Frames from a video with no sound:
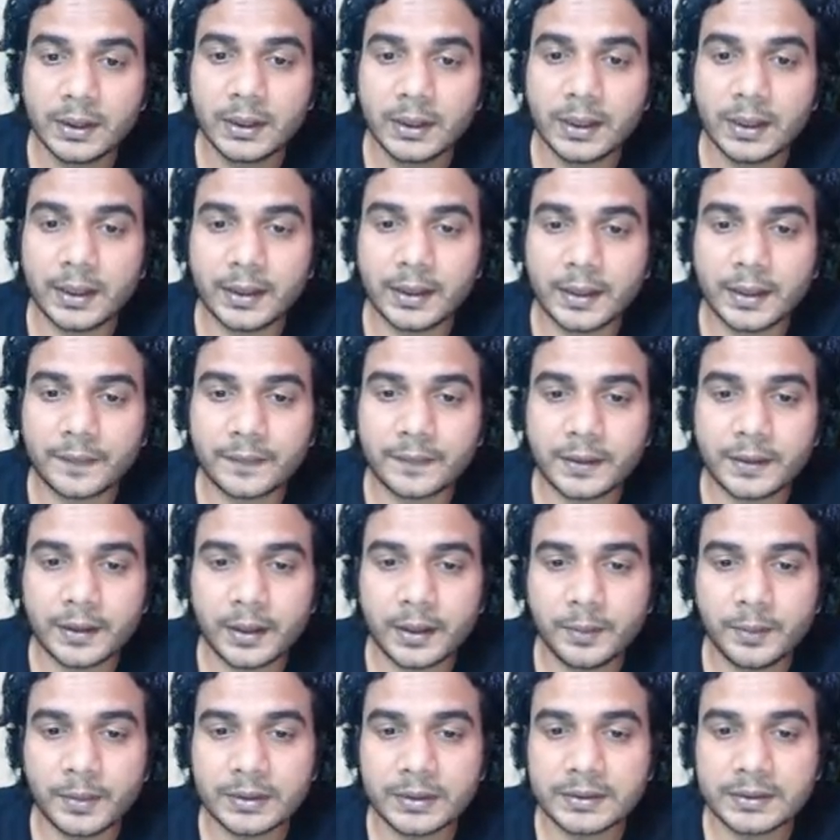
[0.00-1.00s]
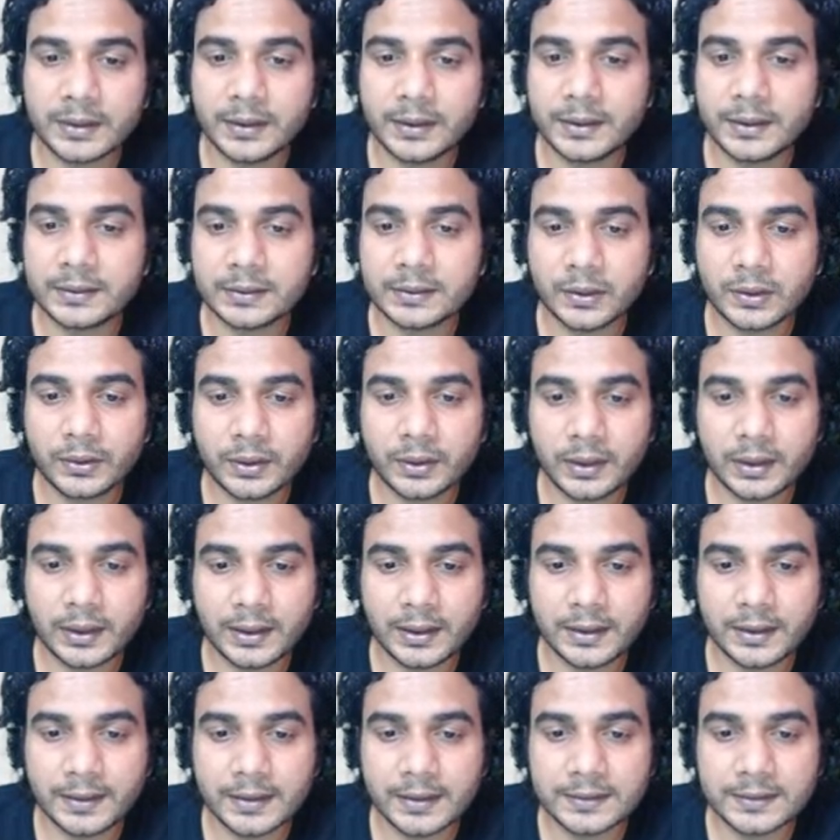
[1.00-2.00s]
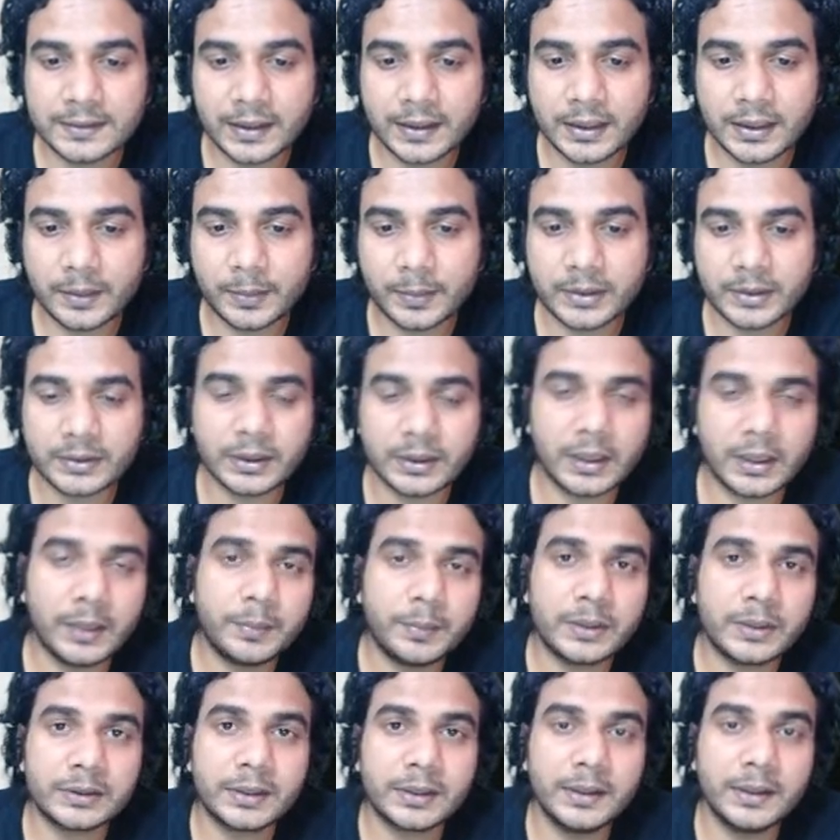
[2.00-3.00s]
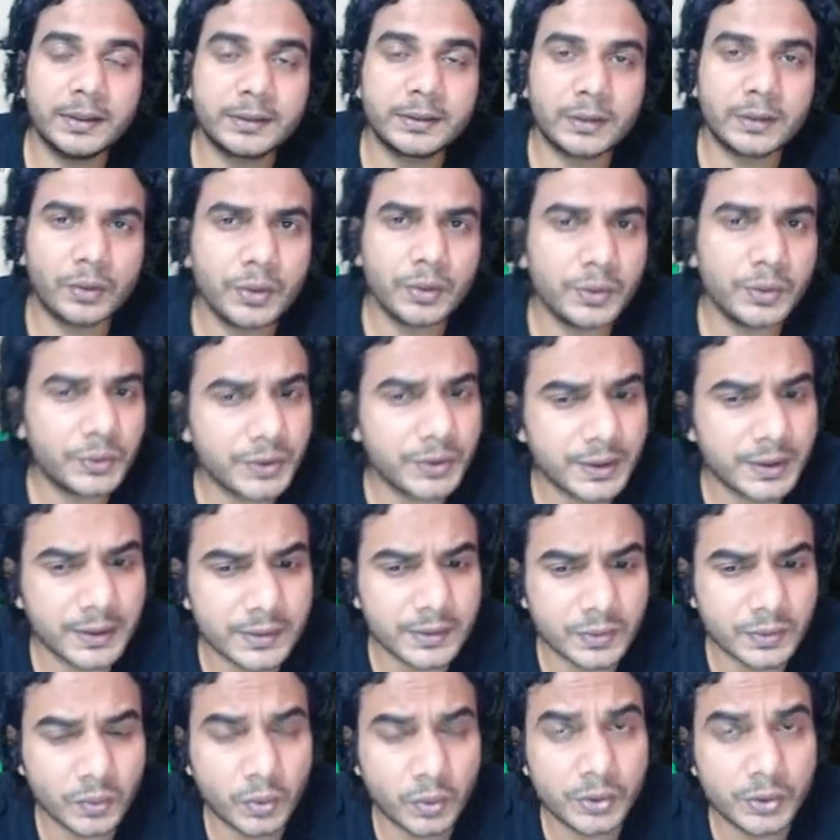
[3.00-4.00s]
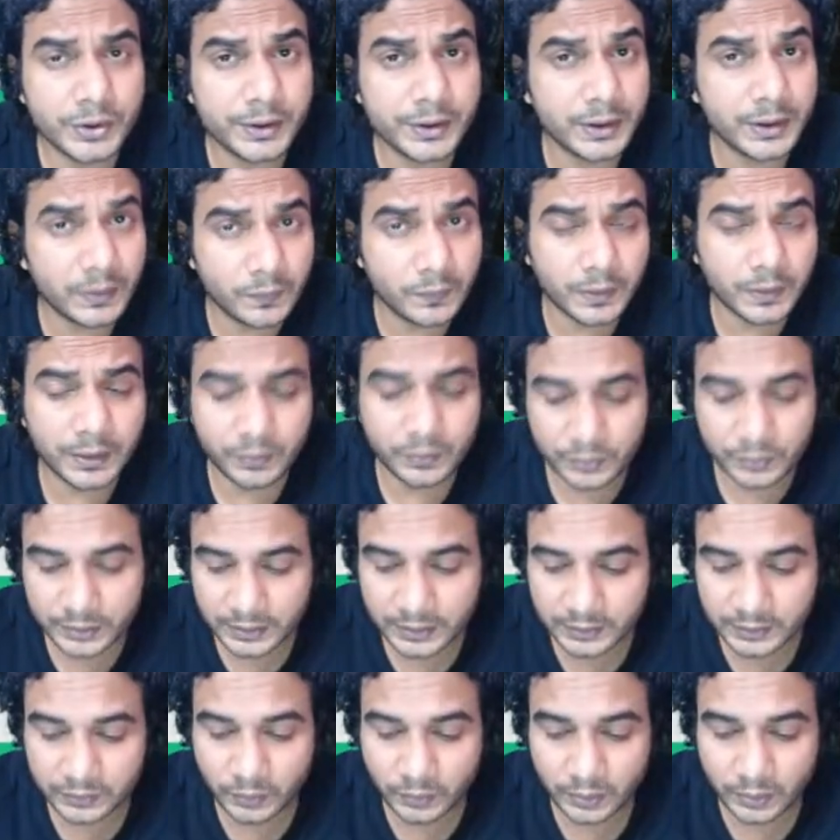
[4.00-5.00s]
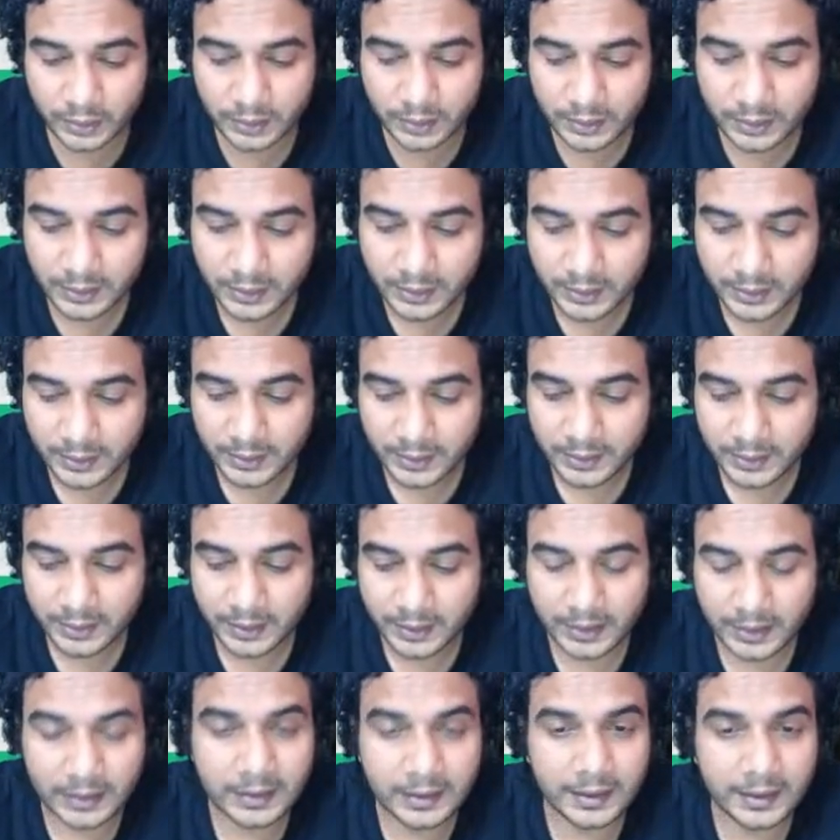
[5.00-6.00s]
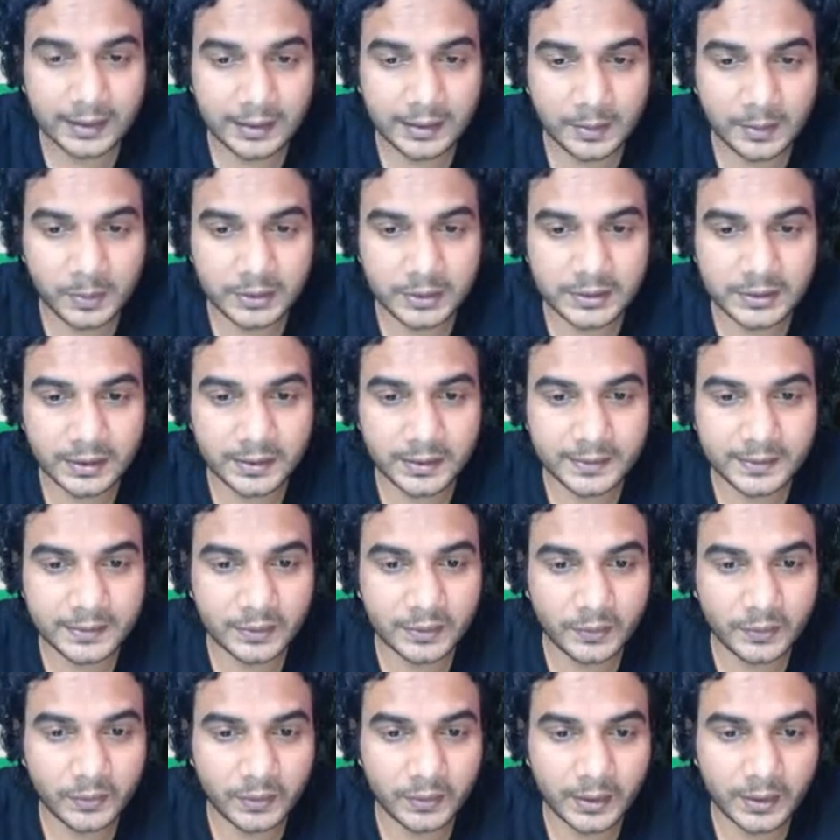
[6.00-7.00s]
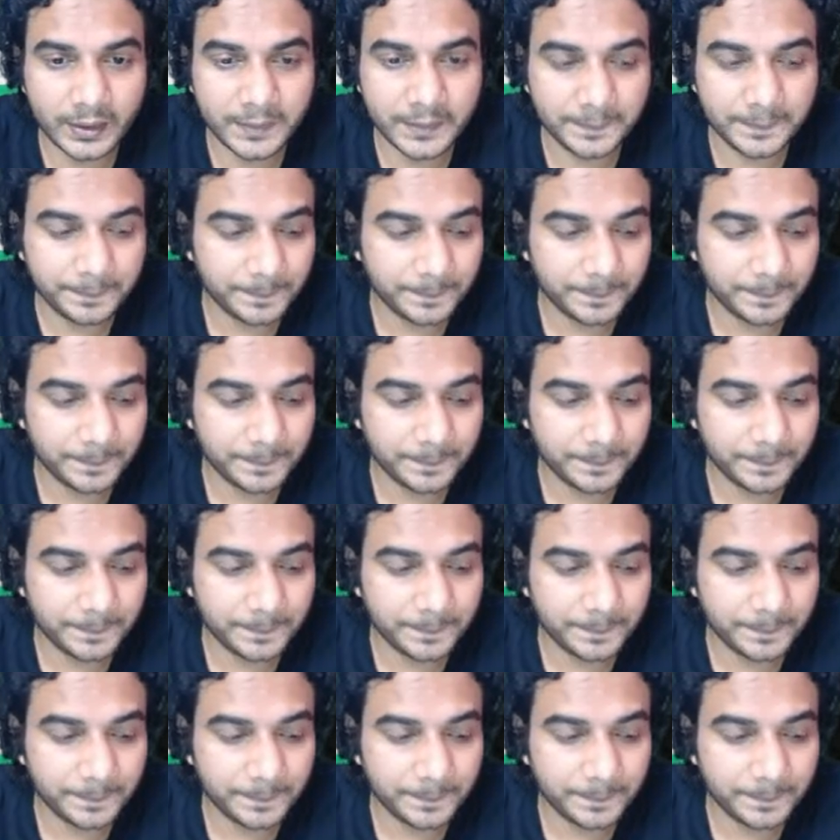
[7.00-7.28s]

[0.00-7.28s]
And after 10% discount, you'll get this 10% discount using this code Jeet1. Use this code and you'll get 10% discount. All right.